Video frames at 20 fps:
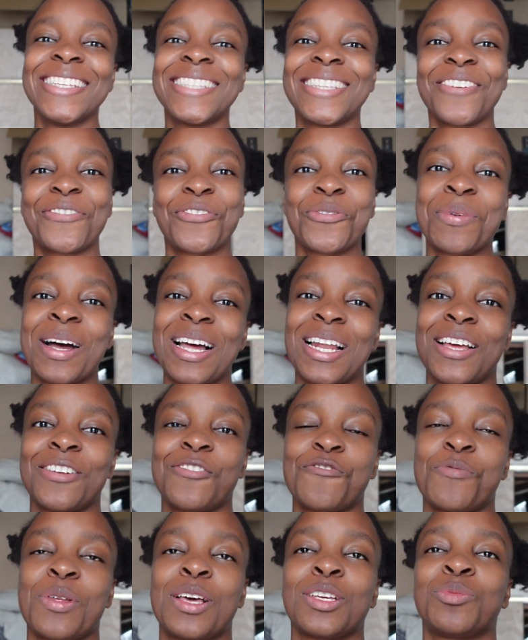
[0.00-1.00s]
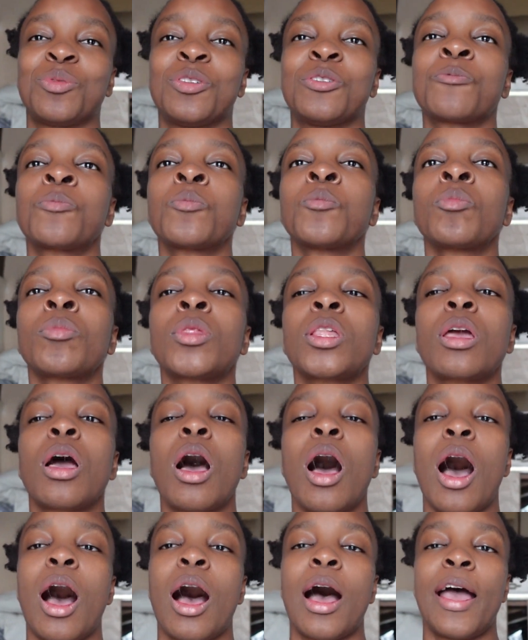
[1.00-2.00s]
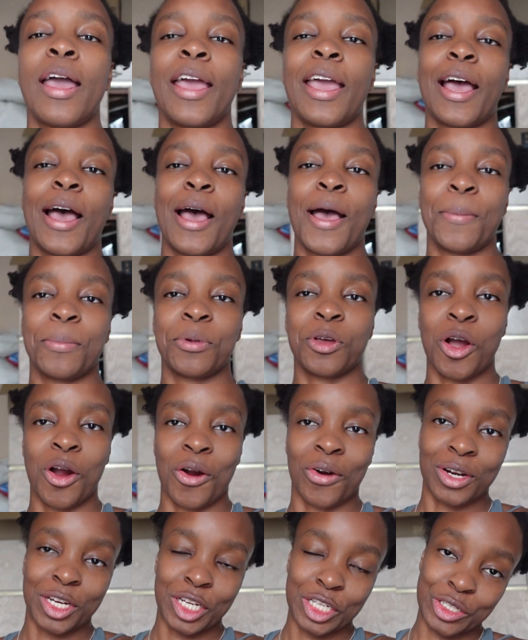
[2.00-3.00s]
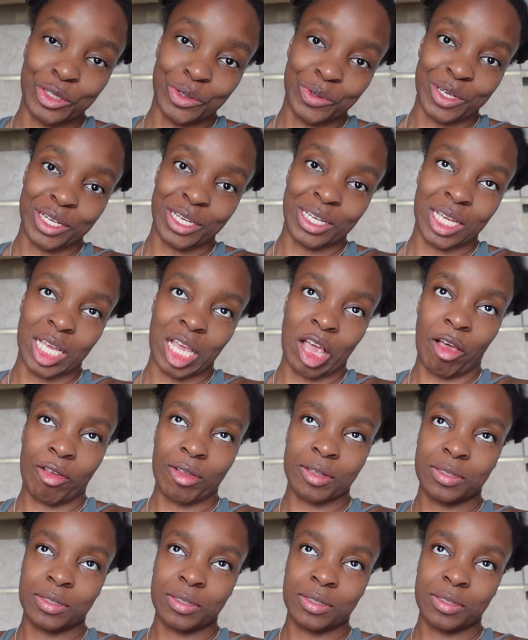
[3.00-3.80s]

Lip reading: So for my elective placement, I am currently doing